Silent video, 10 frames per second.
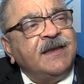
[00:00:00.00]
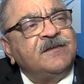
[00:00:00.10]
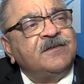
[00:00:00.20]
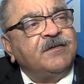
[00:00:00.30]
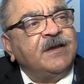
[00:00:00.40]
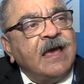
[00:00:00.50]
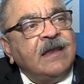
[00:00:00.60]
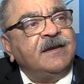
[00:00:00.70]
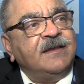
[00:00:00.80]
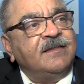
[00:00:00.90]
It's
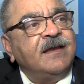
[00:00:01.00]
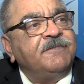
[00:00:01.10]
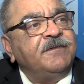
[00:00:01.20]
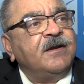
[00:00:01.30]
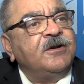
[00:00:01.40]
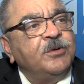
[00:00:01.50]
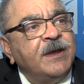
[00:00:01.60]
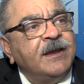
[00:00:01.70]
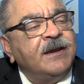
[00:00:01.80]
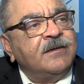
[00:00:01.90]
reality that we are
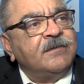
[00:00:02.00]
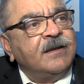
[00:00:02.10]
doing it